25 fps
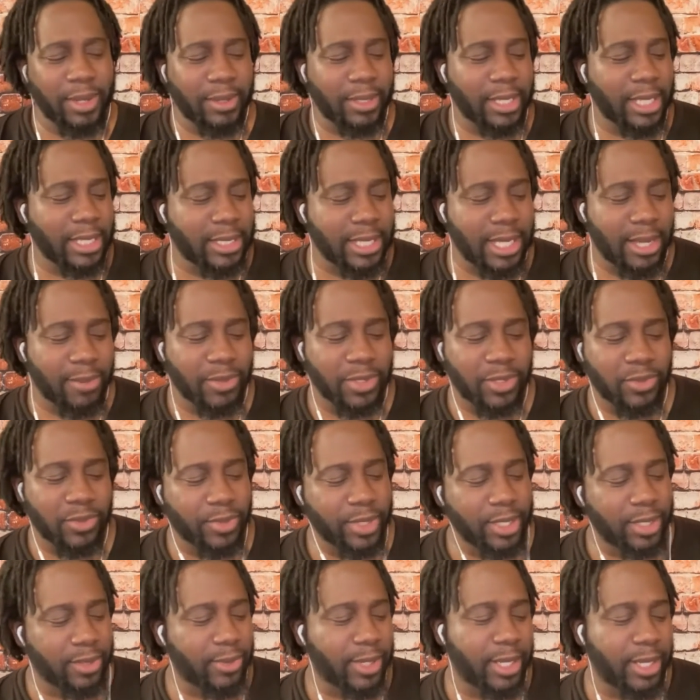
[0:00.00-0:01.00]
That's not what's
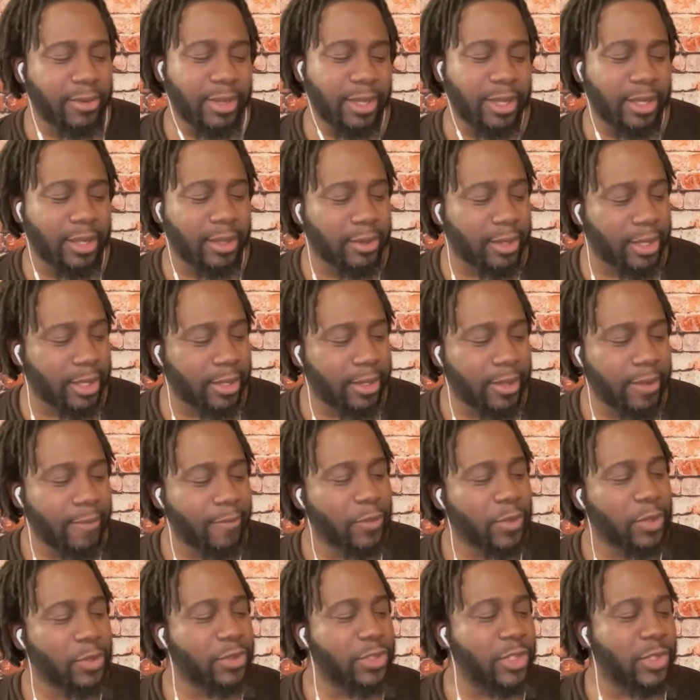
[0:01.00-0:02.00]
written. Wait.
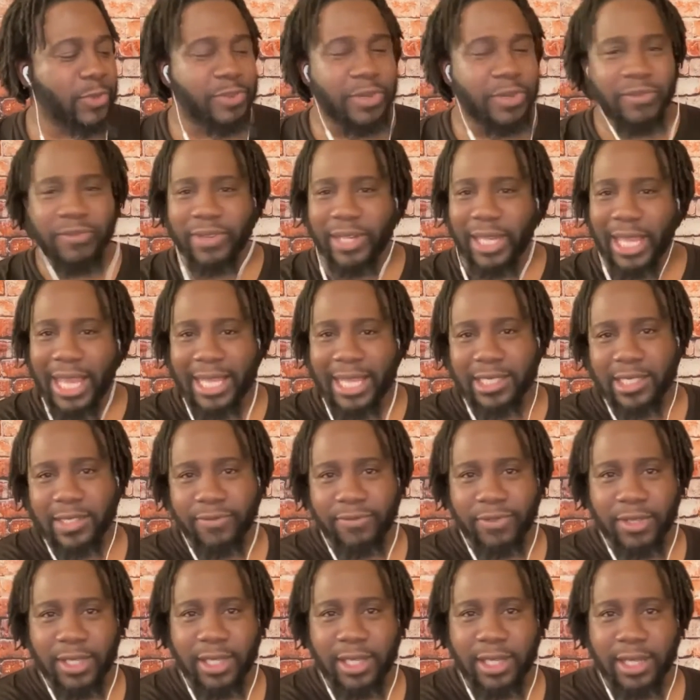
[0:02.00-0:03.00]
You just put
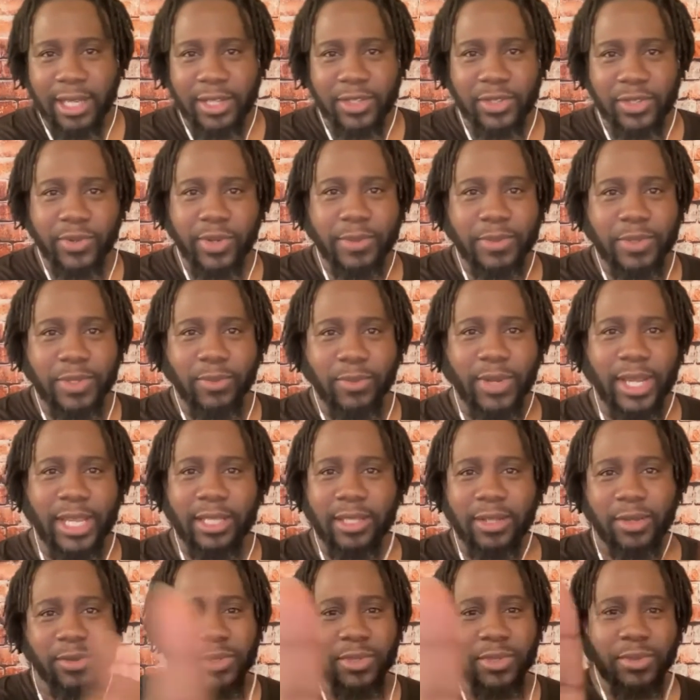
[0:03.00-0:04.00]
philosophy in that scripture. Wait,
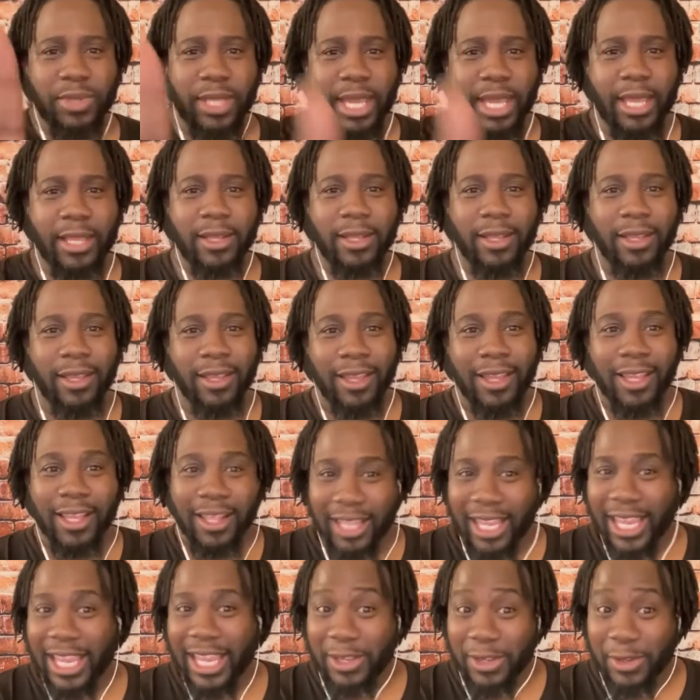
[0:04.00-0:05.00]
don't do that.
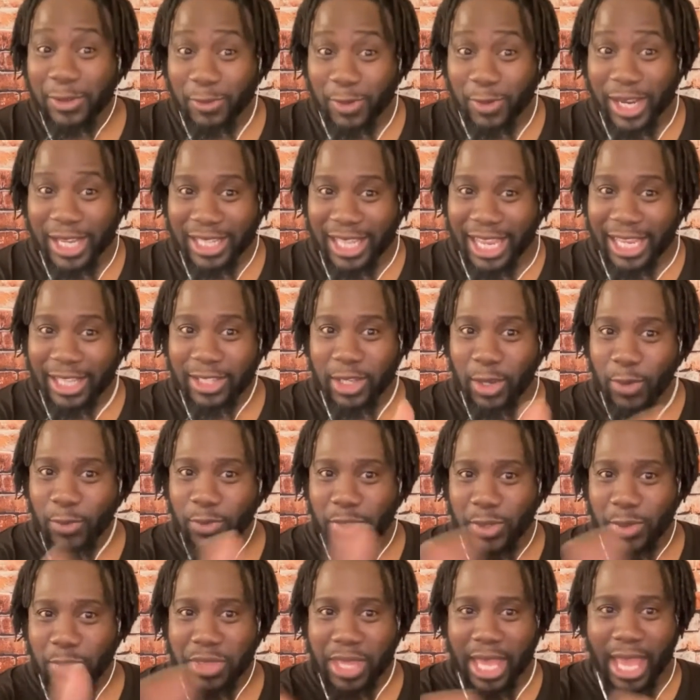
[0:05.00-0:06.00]
Don't
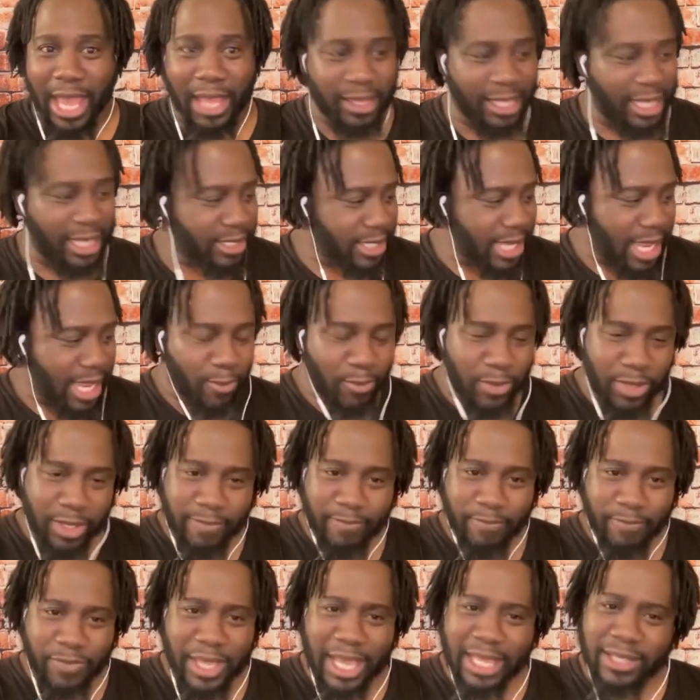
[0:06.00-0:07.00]
do that.
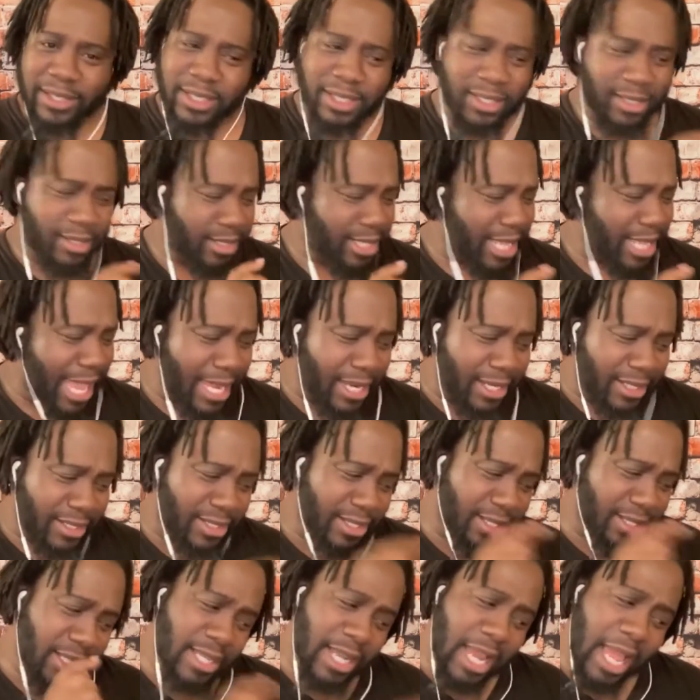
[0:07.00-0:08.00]
That
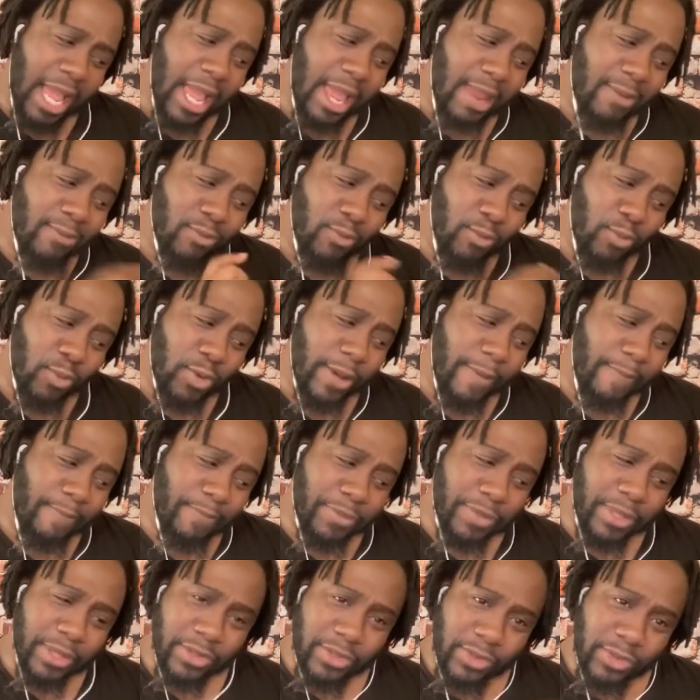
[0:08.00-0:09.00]
is not what
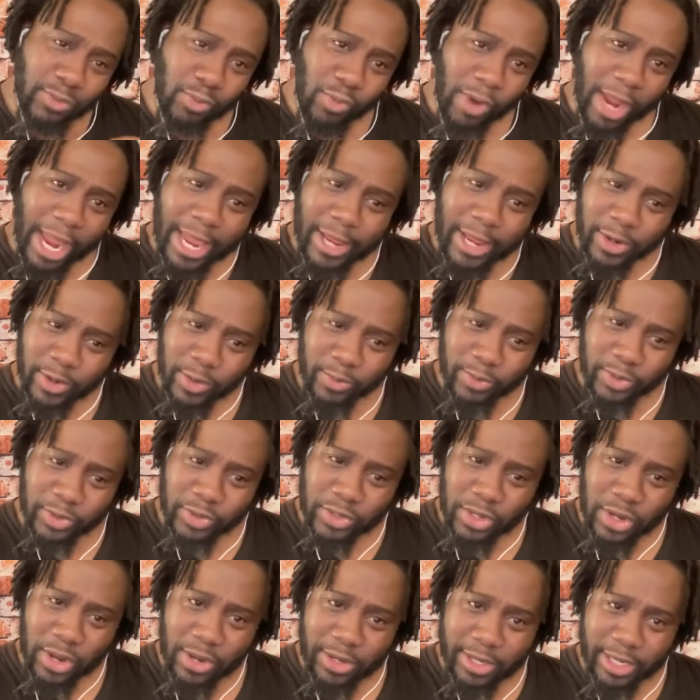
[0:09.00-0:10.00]
this writer was
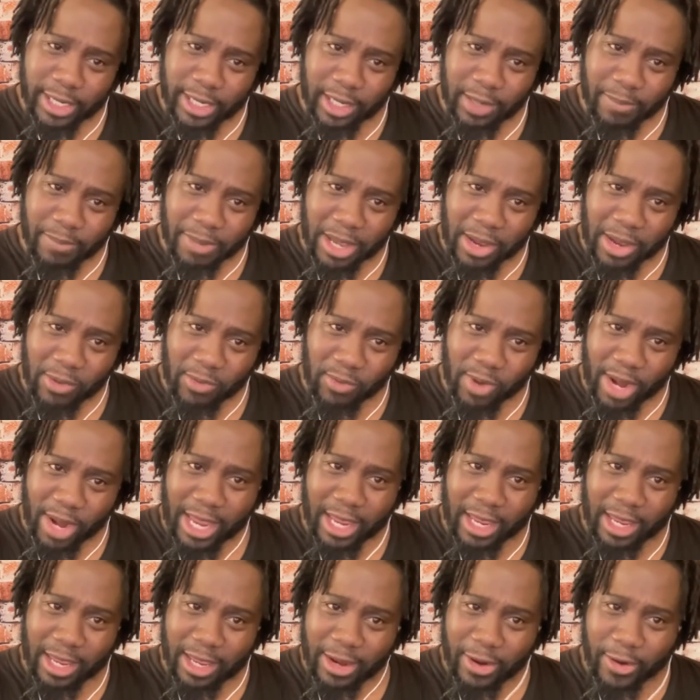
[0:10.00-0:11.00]
talking about
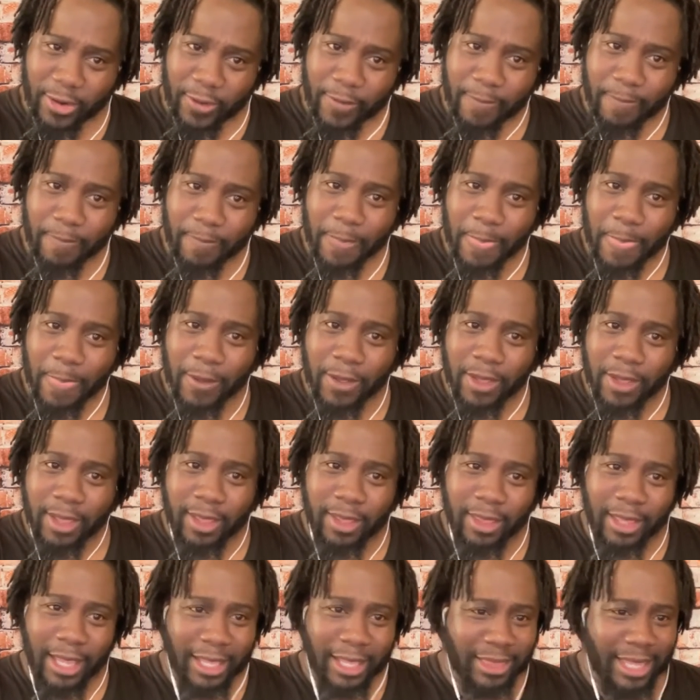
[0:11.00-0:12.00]
right here.
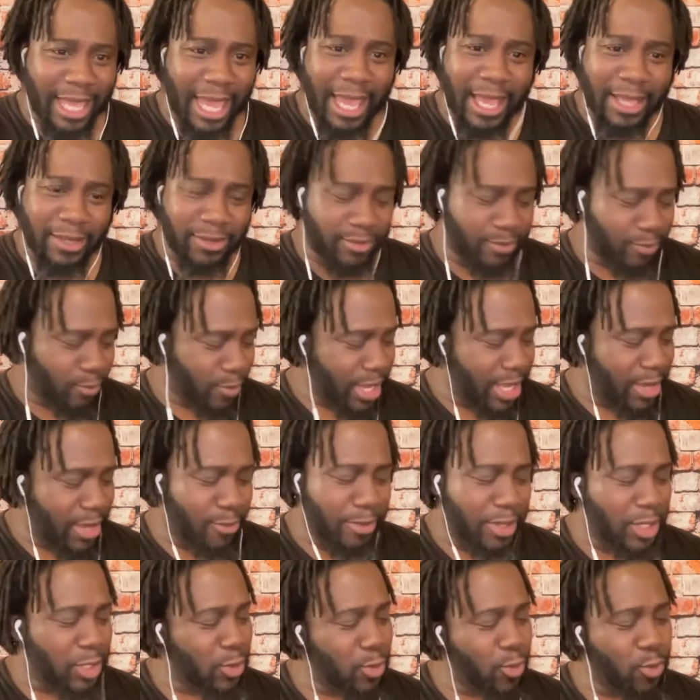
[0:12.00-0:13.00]
Like wait a
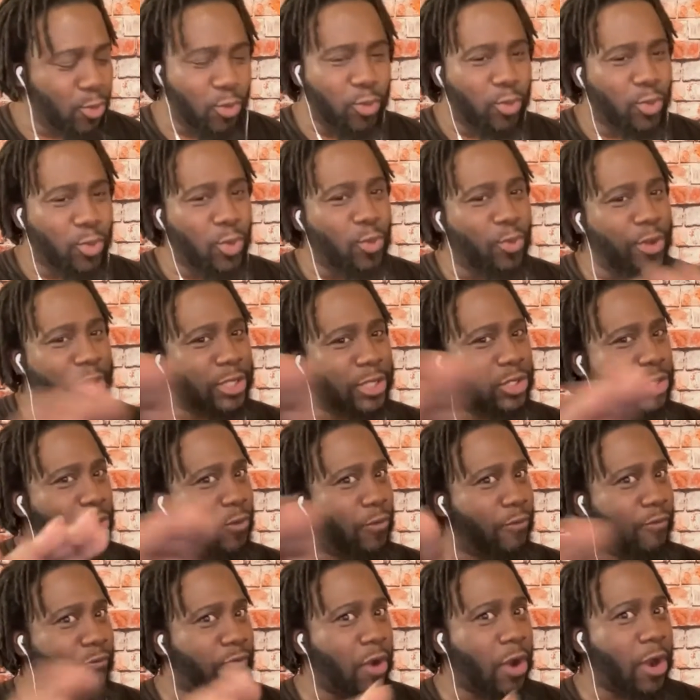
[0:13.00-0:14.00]
minute, you went
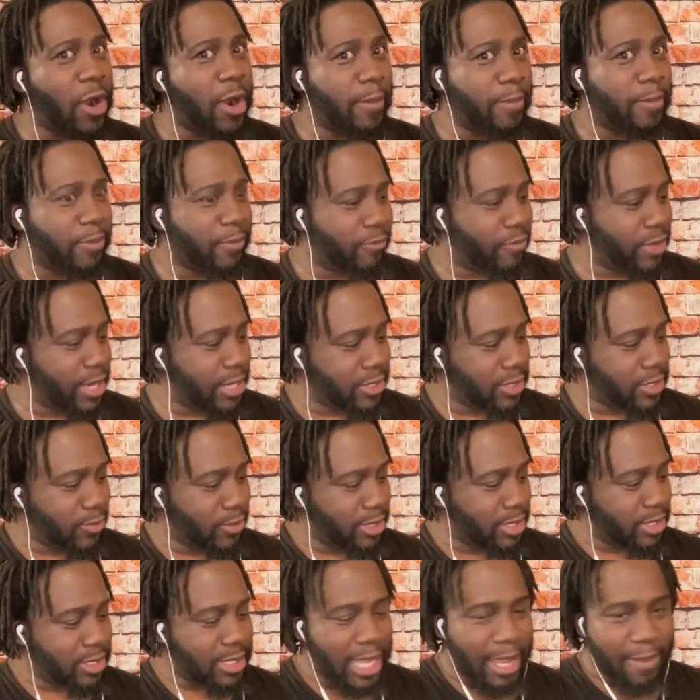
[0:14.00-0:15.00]
too far, professor,
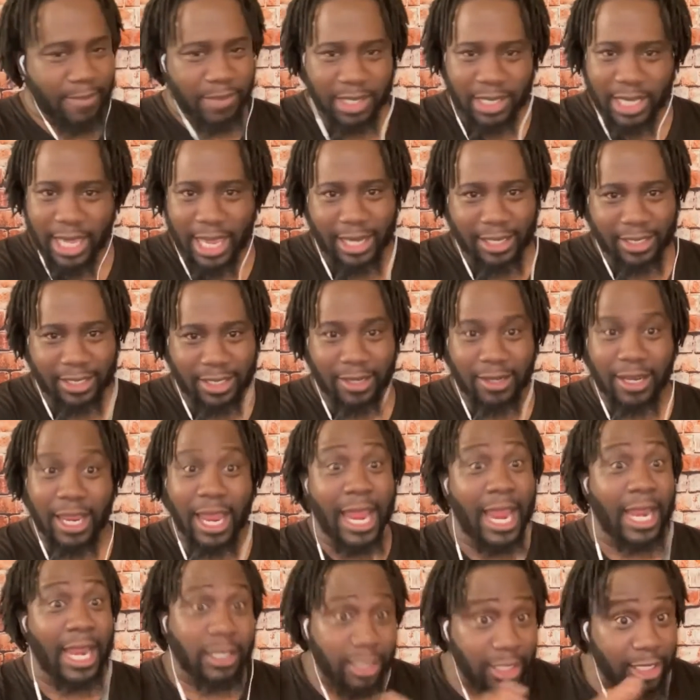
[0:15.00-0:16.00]
with this application.
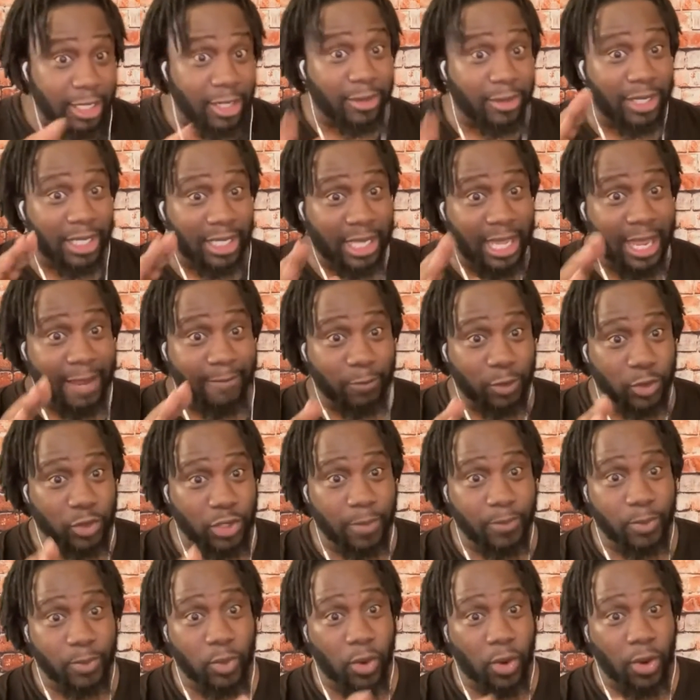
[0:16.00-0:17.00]
Like I literally got in
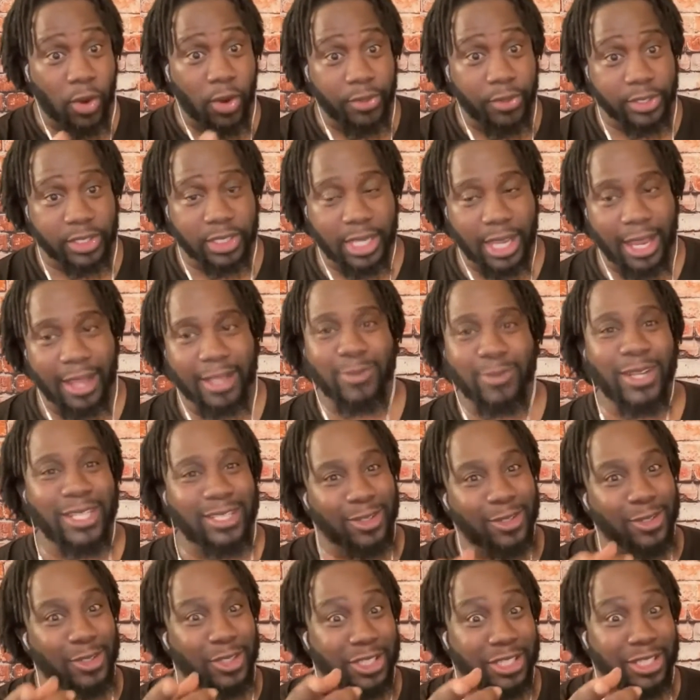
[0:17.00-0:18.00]
trouble all the time. That's why I
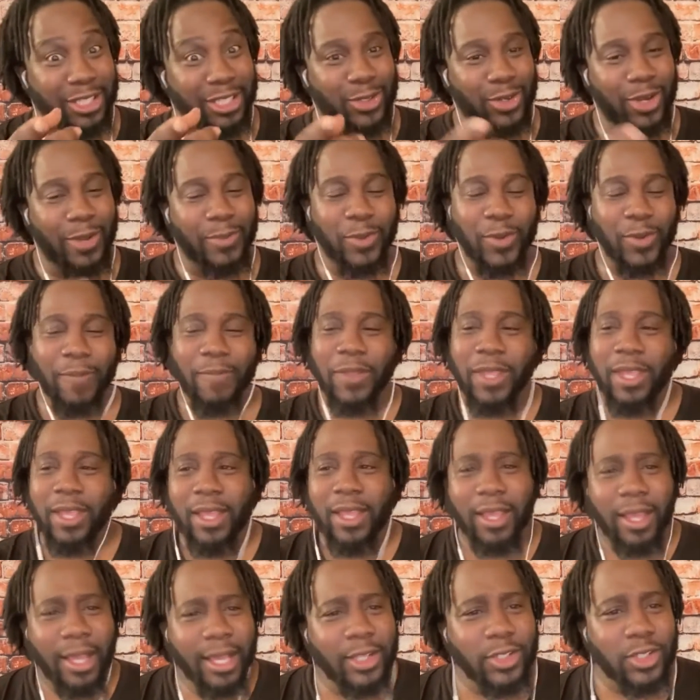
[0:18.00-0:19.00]
tell you, good trouble.
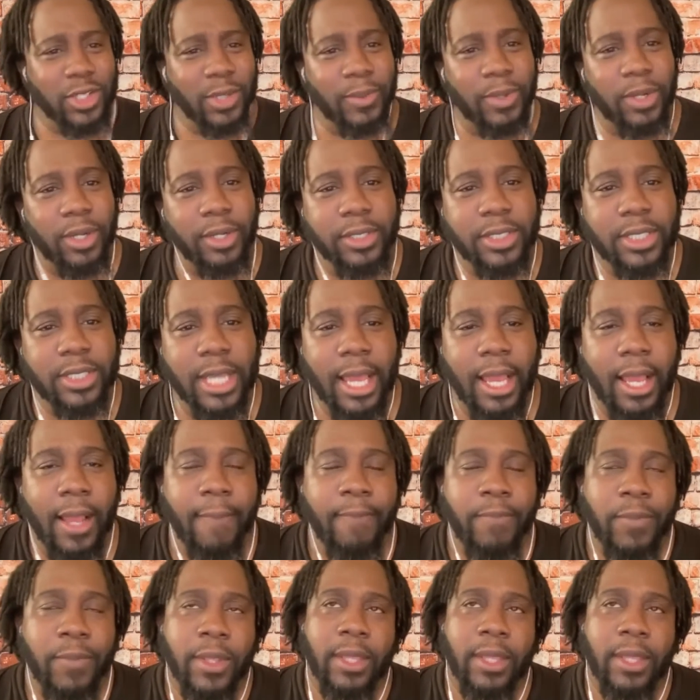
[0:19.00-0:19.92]
In trouble all the time